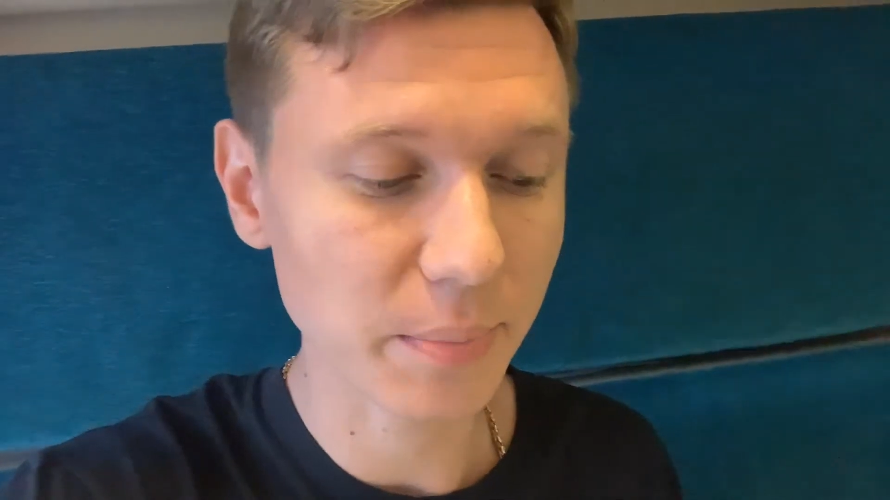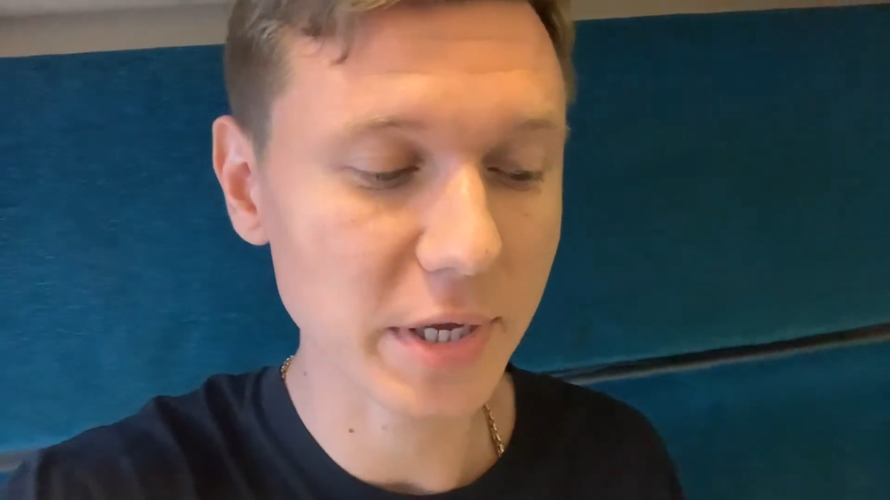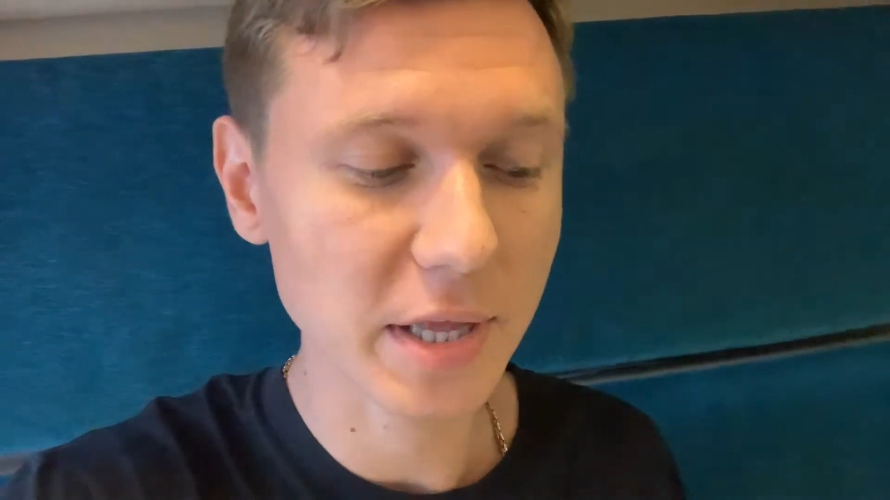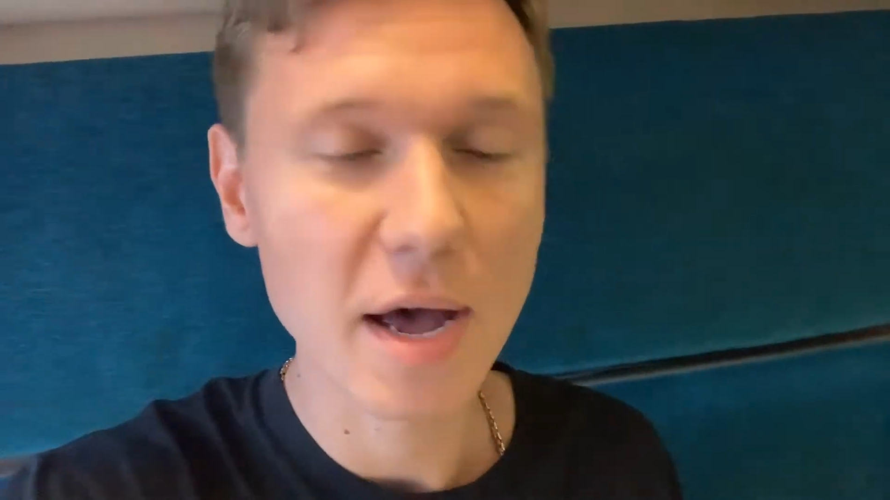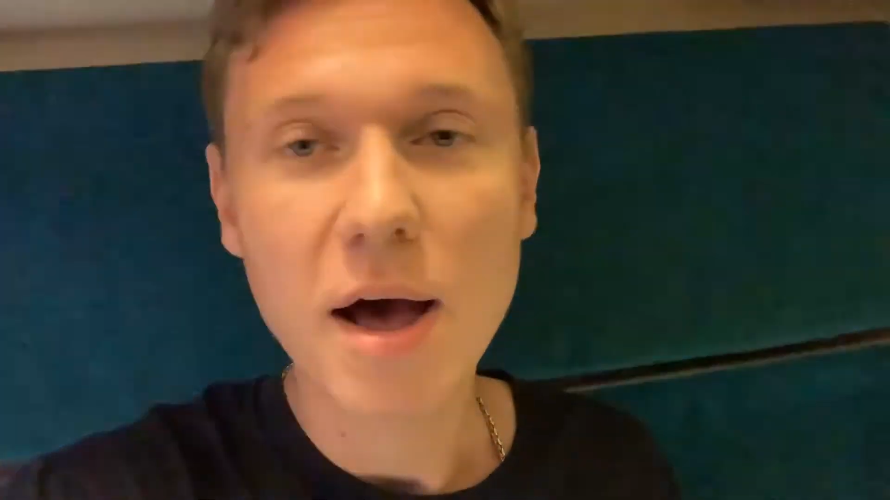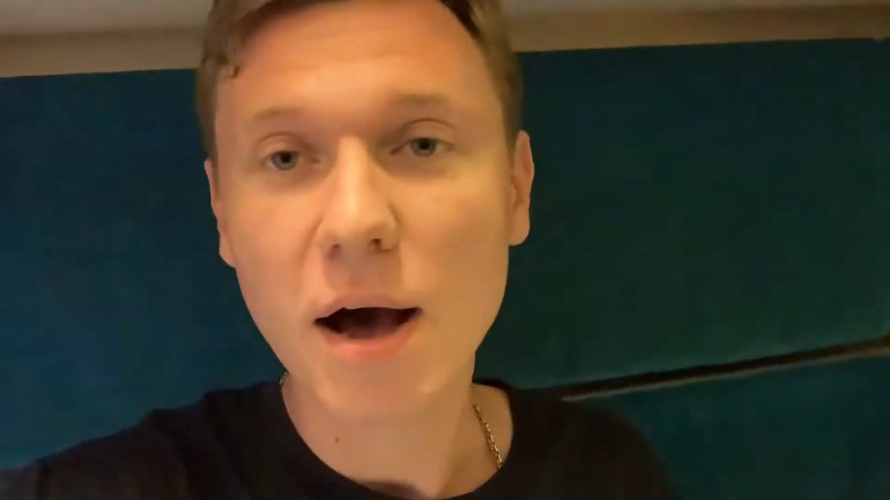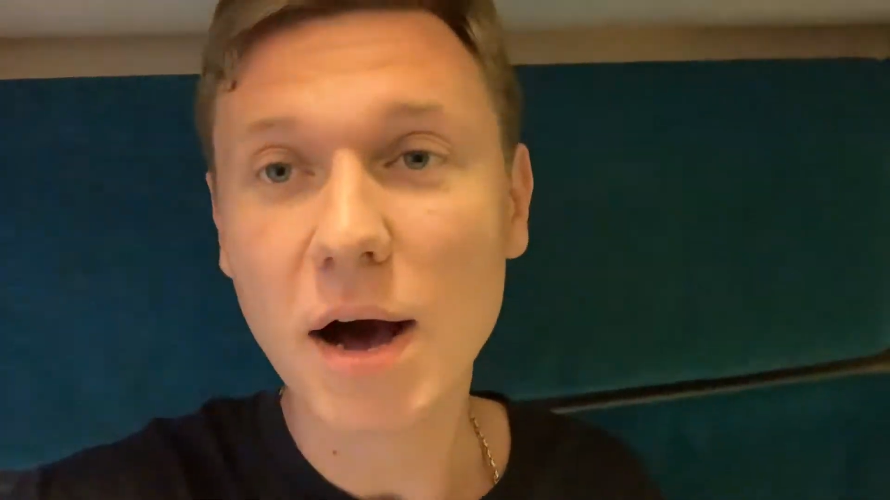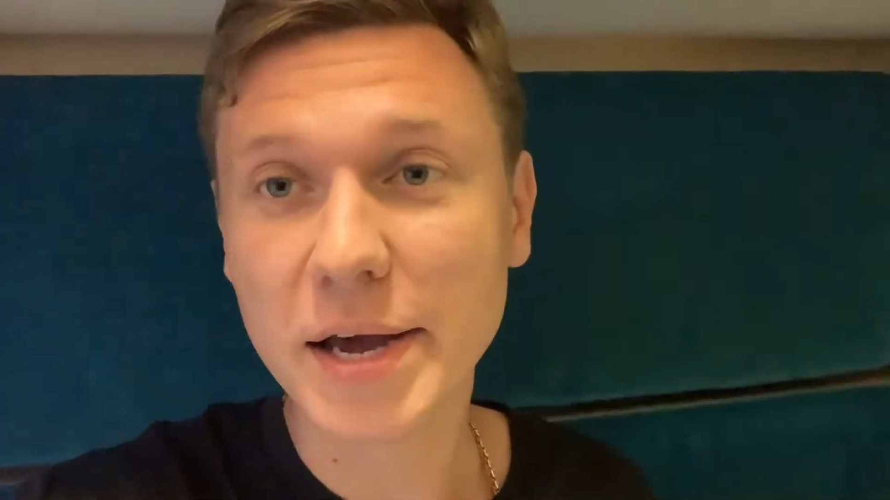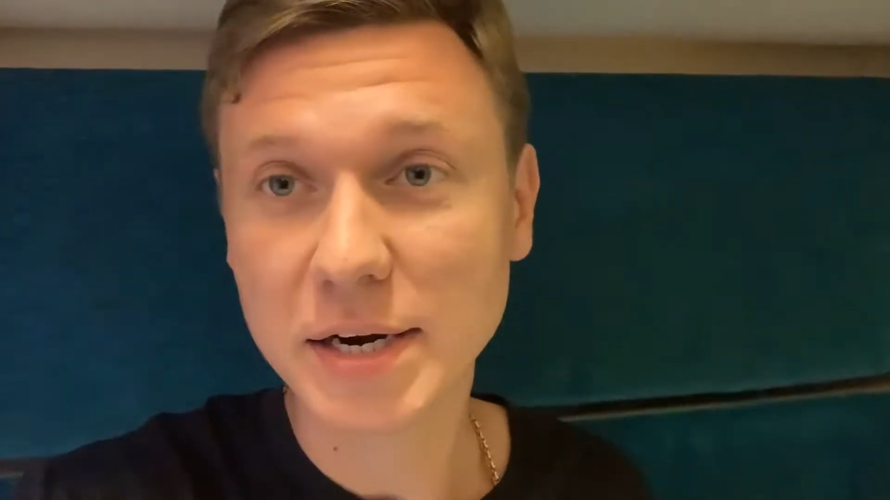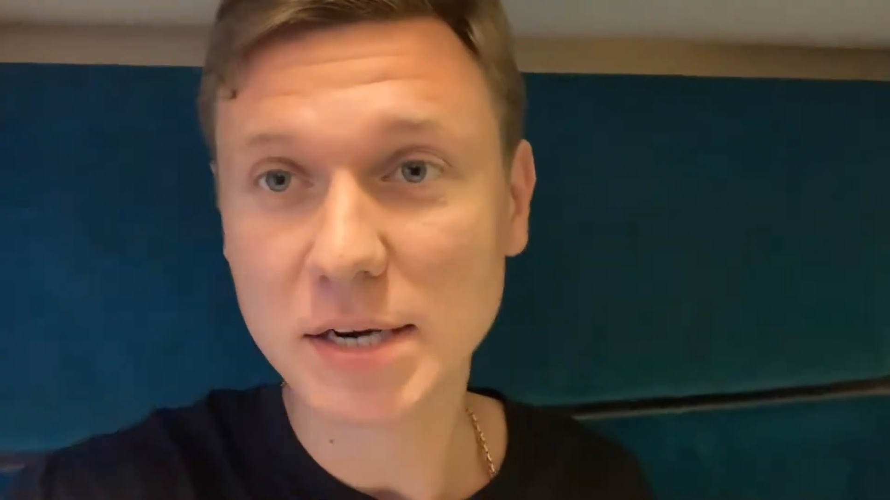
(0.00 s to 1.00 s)
bit
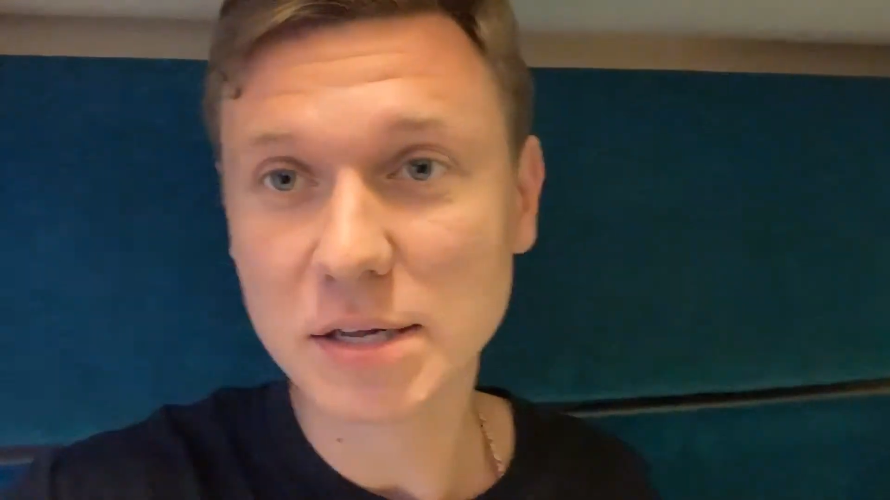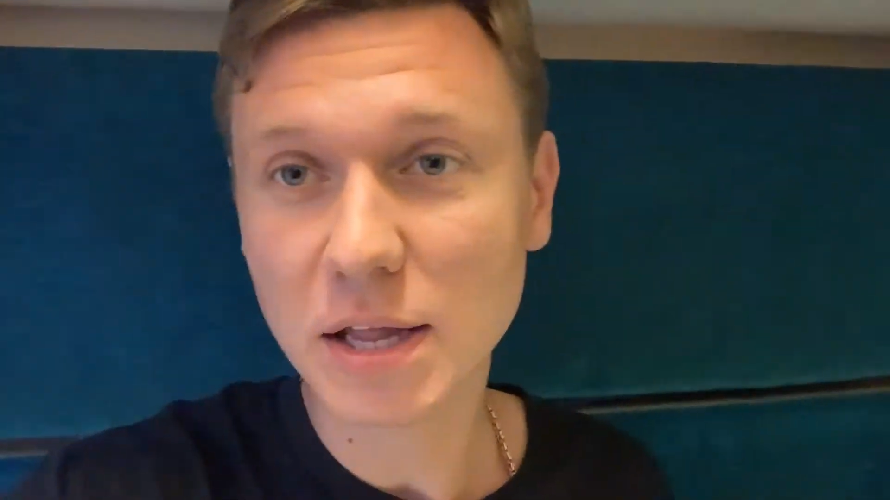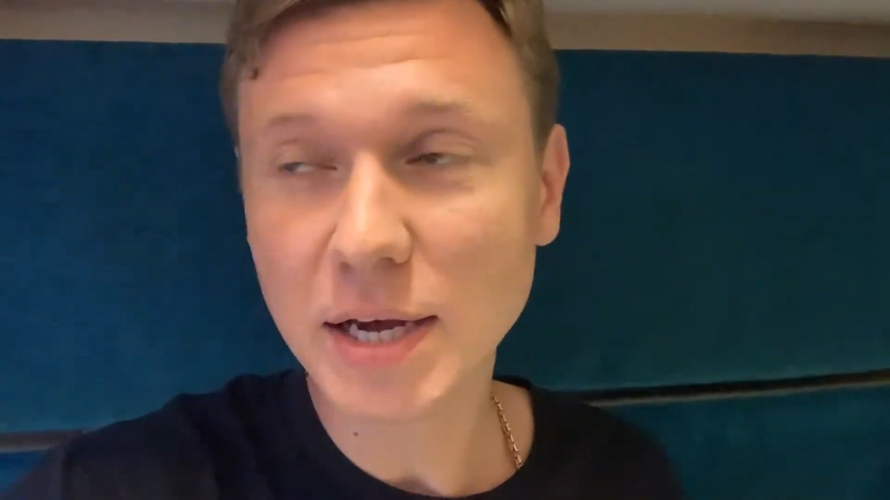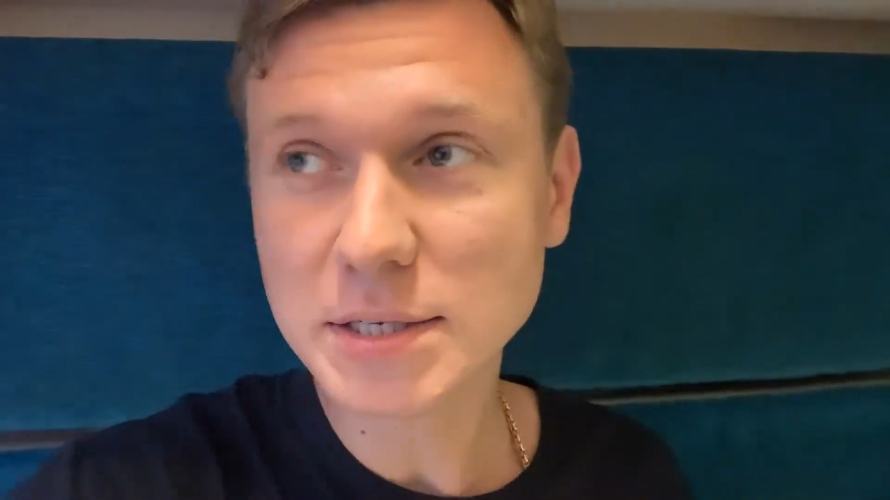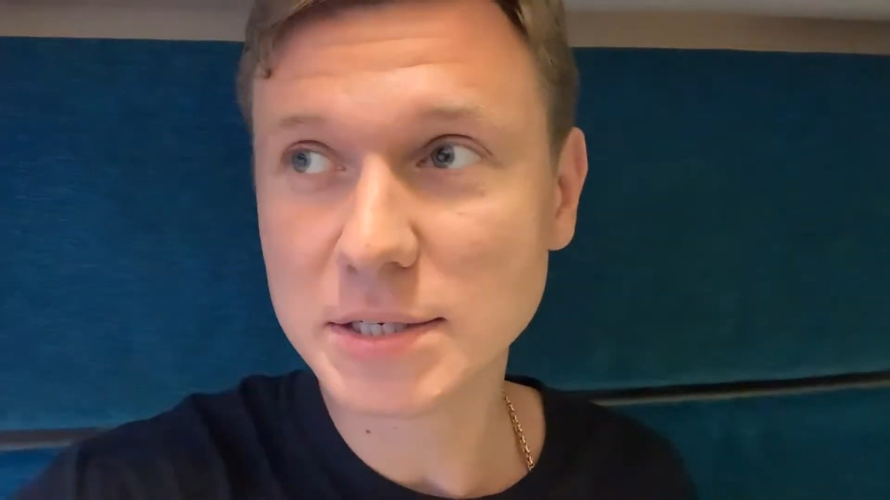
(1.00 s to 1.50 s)
higher class.